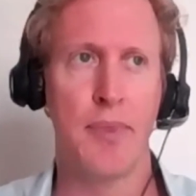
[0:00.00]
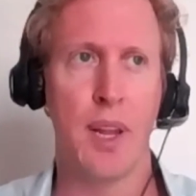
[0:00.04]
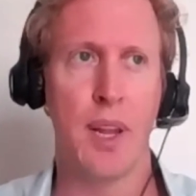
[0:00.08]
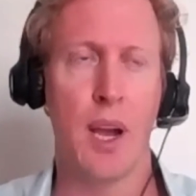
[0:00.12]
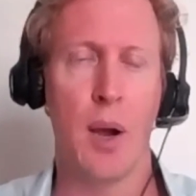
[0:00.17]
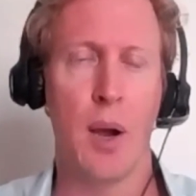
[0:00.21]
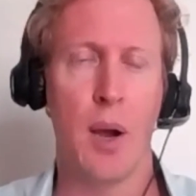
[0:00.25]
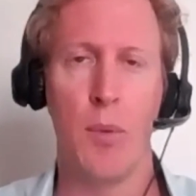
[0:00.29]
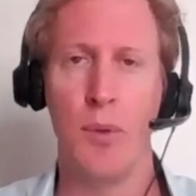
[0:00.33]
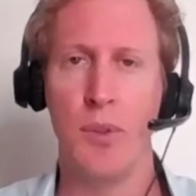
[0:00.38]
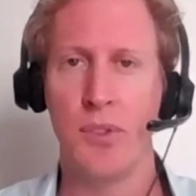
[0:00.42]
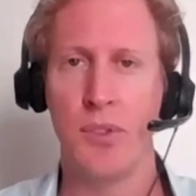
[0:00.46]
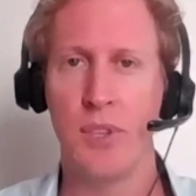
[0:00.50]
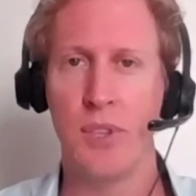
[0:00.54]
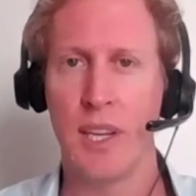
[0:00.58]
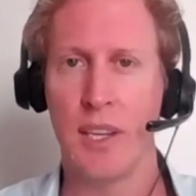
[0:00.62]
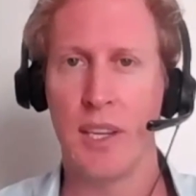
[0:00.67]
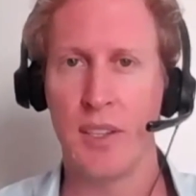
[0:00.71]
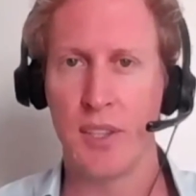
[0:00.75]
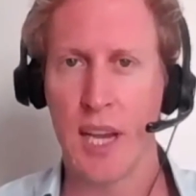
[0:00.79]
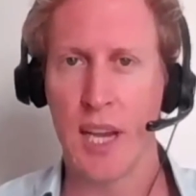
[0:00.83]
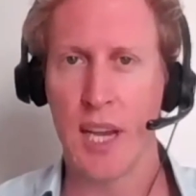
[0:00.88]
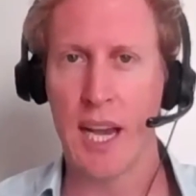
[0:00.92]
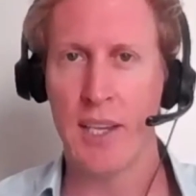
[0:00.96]
I wouldn't say
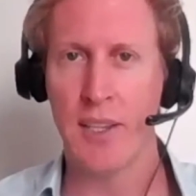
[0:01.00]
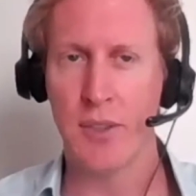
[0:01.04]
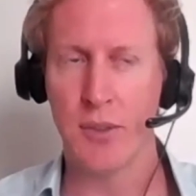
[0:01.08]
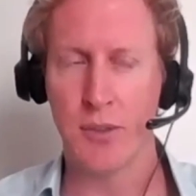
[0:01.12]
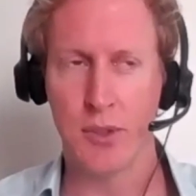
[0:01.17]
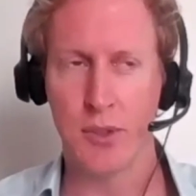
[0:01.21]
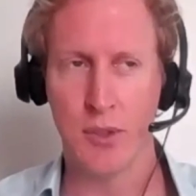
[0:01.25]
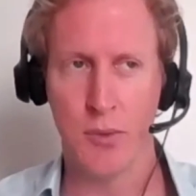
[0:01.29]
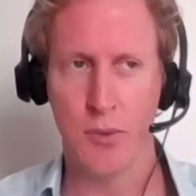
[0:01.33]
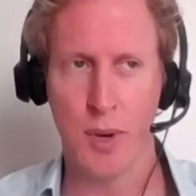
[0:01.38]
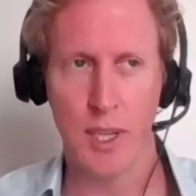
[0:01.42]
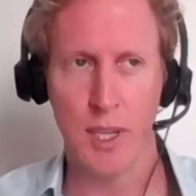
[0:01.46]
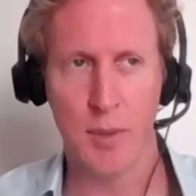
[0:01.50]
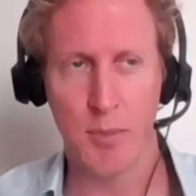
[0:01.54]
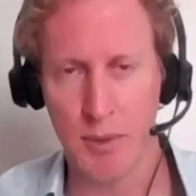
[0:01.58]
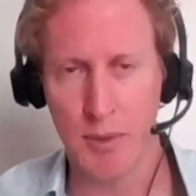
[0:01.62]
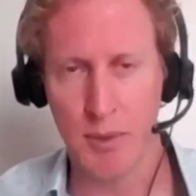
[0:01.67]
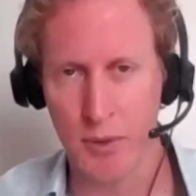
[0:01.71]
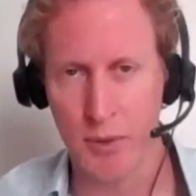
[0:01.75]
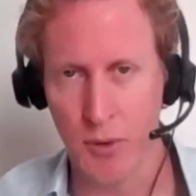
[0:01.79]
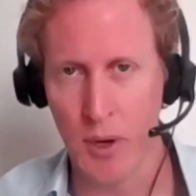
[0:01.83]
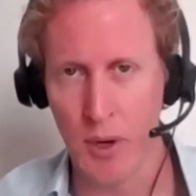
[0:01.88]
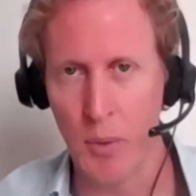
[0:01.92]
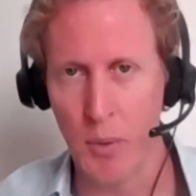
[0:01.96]
disaster, it's a
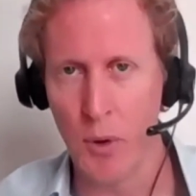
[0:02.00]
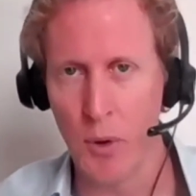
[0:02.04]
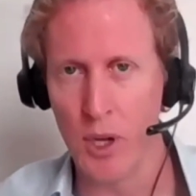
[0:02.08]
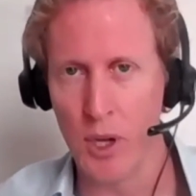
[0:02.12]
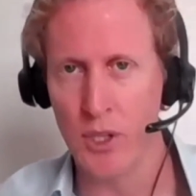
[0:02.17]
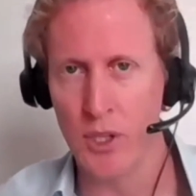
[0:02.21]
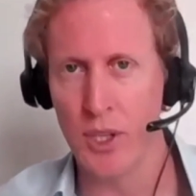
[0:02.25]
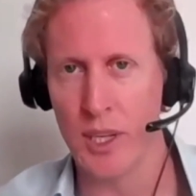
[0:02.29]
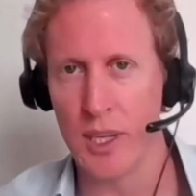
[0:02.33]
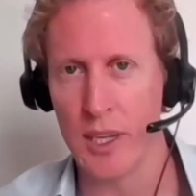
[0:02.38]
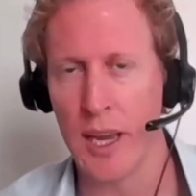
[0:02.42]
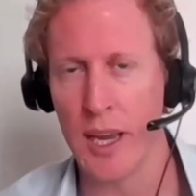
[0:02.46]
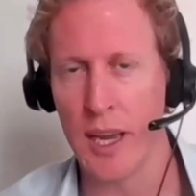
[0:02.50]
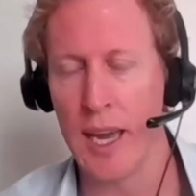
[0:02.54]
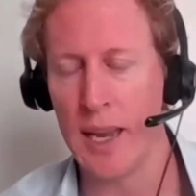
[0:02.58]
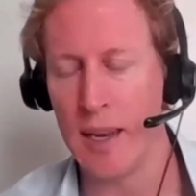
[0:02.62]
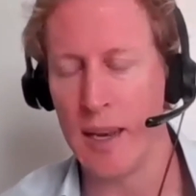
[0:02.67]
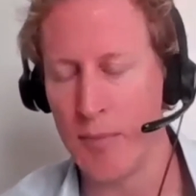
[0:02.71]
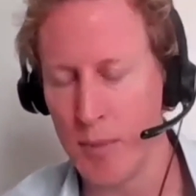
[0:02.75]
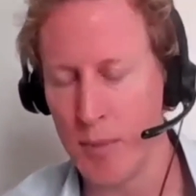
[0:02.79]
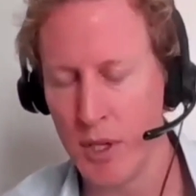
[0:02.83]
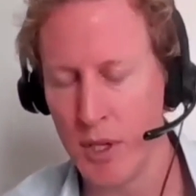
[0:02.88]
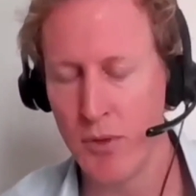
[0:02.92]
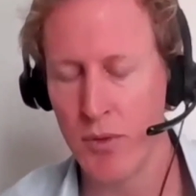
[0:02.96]
recipe for greenwashing
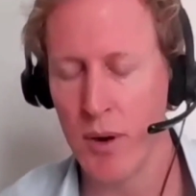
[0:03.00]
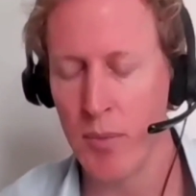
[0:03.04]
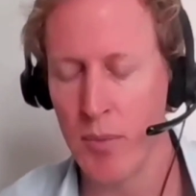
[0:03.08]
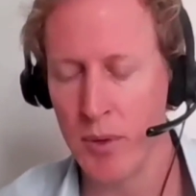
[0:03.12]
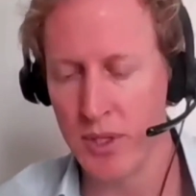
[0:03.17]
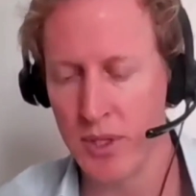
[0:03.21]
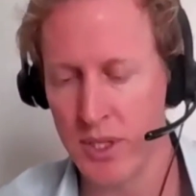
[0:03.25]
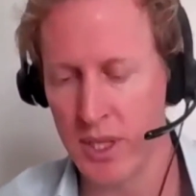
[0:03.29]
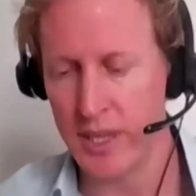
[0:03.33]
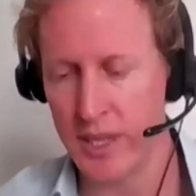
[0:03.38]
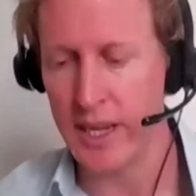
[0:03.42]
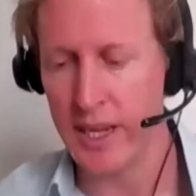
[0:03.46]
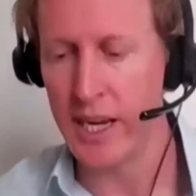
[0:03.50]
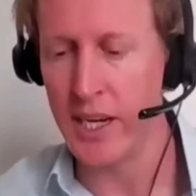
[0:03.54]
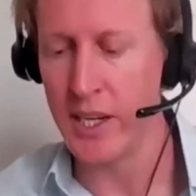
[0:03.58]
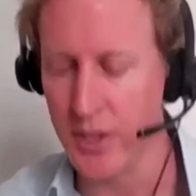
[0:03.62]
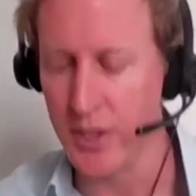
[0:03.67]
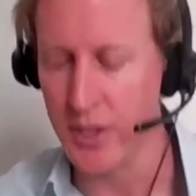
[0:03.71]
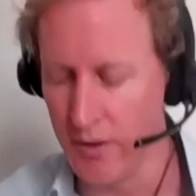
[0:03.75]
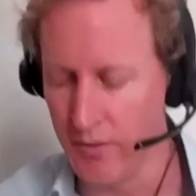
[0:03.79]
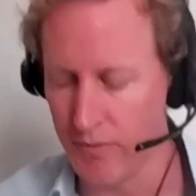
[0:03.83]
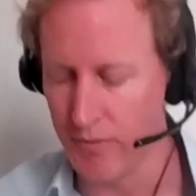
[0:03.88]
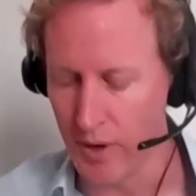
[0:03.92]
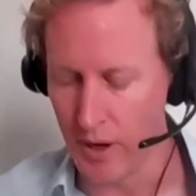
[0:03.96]
and
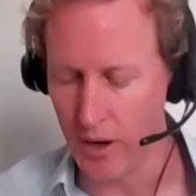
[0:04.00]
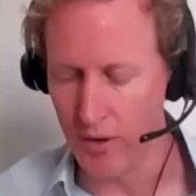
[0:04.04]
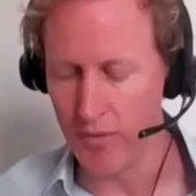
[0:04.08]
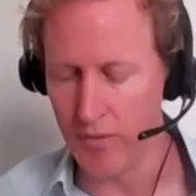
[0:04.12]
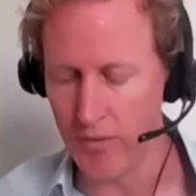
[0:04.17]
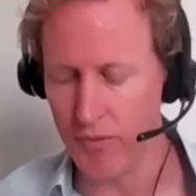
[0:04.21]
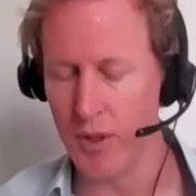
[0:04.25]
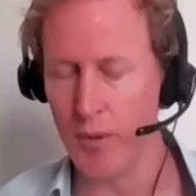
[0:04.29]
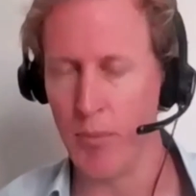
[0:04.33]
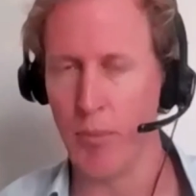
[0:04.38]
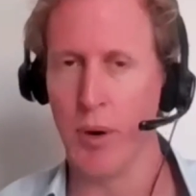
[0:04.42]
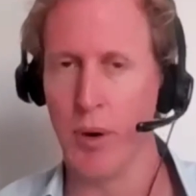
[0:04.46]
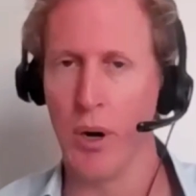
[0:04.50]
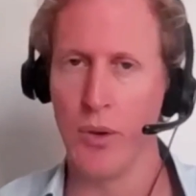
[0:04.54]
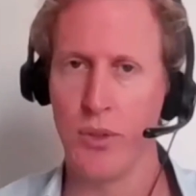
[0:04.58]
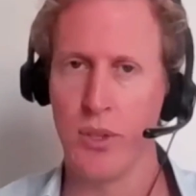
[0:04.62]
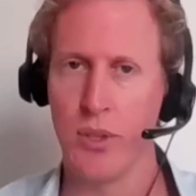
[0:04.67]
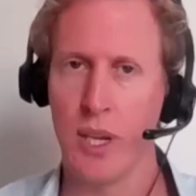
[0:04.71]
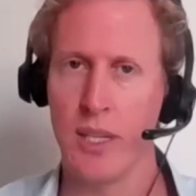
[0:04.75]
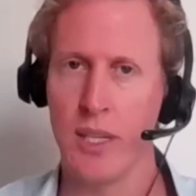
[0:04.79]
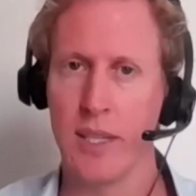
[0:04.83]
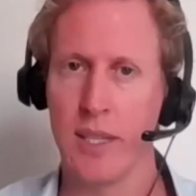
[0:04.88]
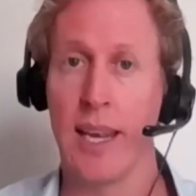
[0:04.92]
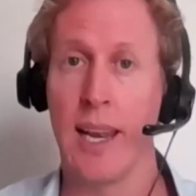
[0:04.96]
misrepresentation of the
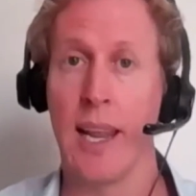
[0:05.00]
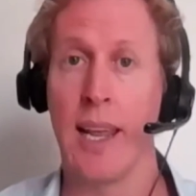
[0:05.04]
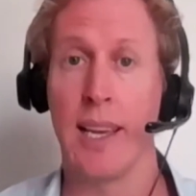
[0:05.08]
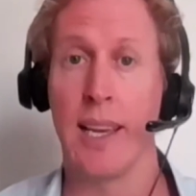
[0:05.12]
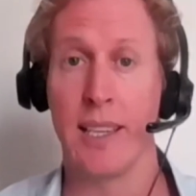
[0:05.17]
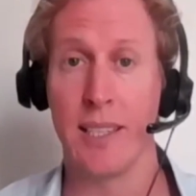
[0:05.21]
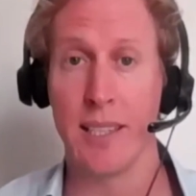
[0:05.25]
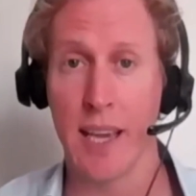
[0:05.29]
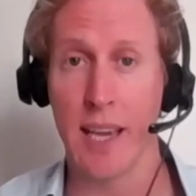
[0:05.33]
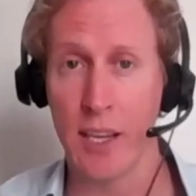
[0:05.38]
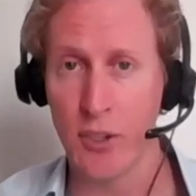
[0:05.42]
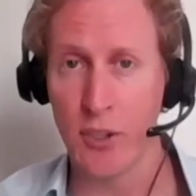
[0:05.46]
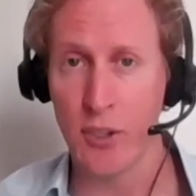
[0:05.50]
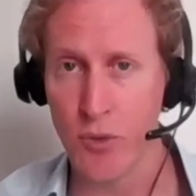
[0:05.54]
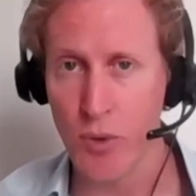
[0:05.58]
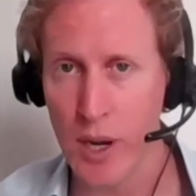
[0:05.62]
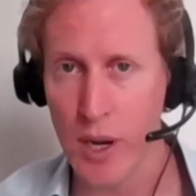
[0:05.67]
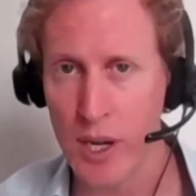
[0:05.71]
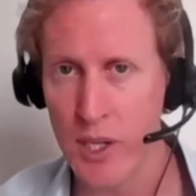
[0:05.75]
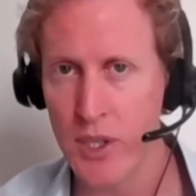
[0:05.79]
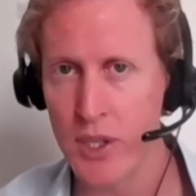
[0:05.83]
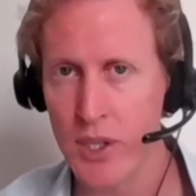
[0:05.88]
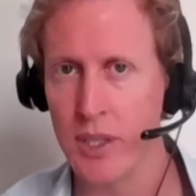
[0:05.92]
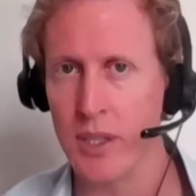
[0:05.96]
process and
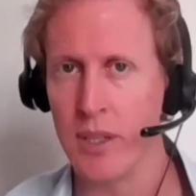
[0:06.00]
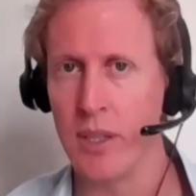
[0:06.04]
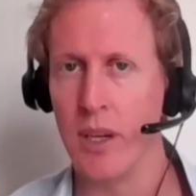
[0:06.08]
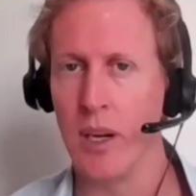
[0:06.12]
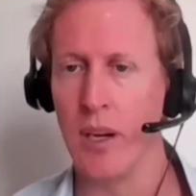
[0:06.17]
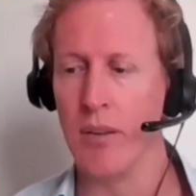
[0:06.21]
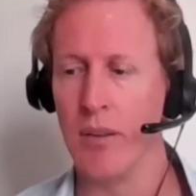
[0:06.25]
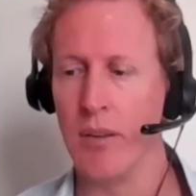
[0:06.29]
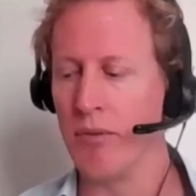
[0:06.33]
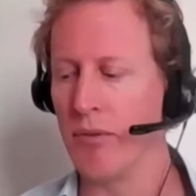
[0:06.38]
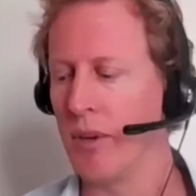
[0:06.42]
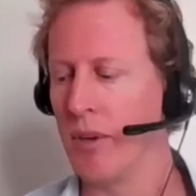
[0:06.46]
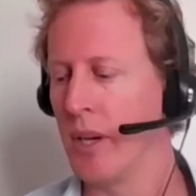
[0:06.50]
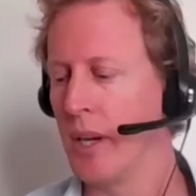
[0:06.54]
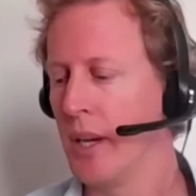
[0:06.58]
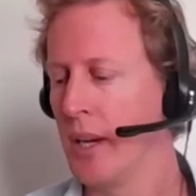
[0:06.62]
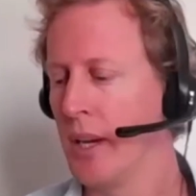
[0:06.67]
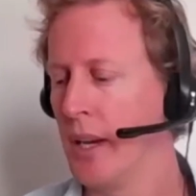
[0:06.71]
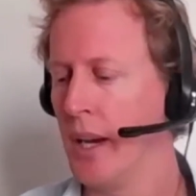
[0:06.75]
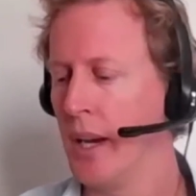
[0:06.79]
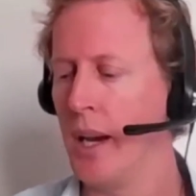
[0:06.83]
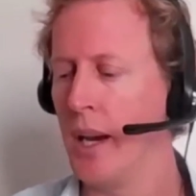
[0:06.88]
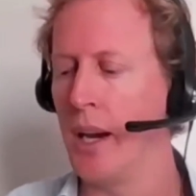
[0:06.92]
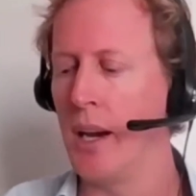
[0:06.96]
exaggeration of
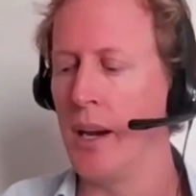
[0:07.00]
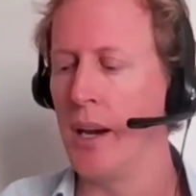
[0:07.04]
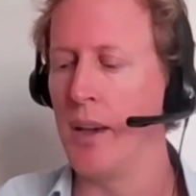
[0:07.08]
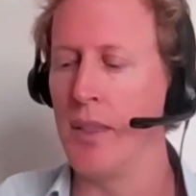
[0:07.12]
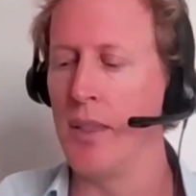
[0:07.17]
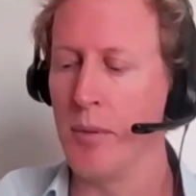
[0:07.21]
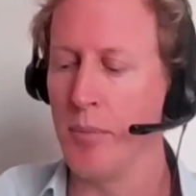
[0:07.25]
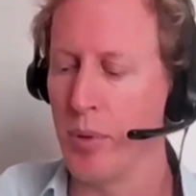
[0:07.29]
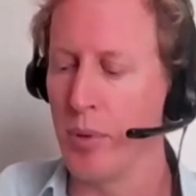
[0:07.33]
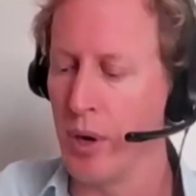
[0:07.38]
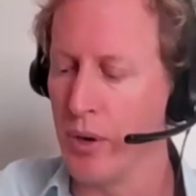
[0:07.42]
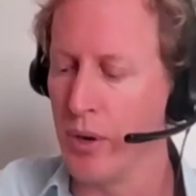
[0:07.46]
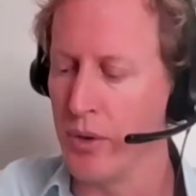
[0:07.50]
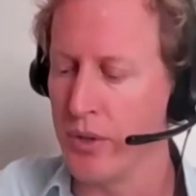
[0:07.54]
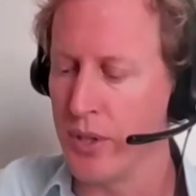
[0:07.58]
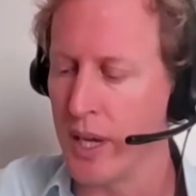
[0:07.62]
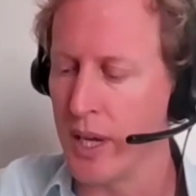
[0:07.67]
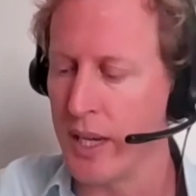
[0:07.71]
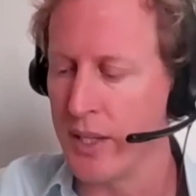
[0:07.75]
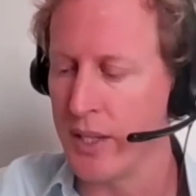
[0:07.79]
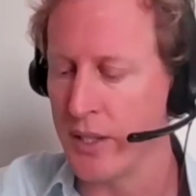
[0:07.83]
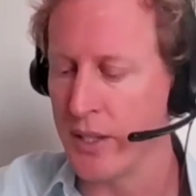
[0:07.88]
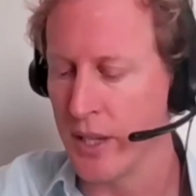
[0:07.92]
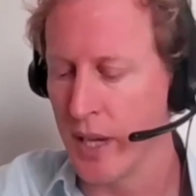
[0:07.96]
the
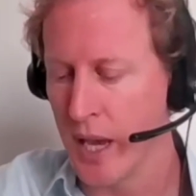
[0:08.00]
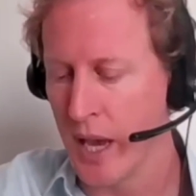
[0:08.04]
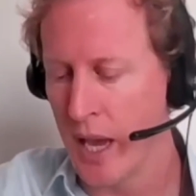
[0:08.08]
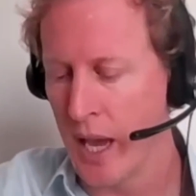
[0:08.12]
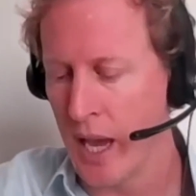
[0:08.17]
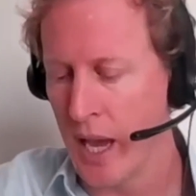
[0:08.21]
process.